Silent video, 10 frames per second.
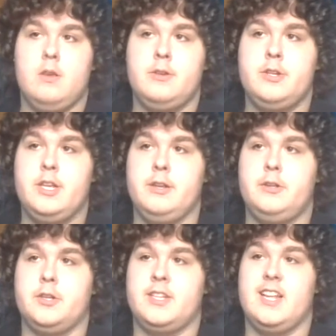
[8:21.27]
she'd
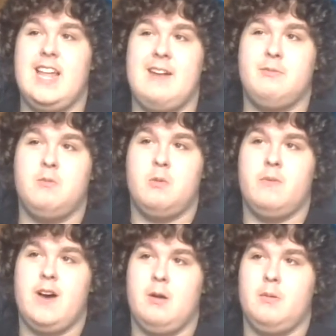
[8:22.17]
just kill everyone
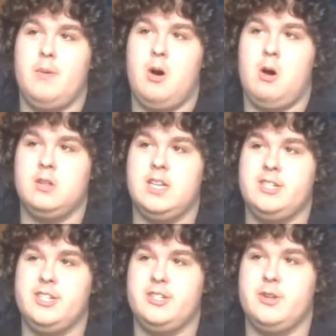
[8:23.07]
without remorse and
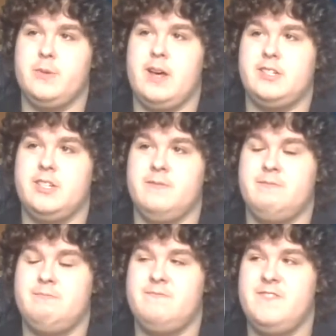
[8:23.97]
she'd do that to
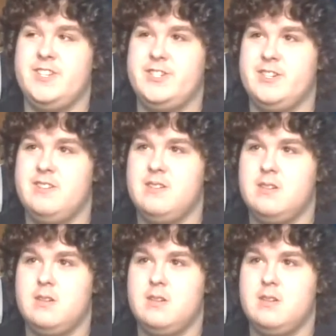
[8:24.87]
Vision.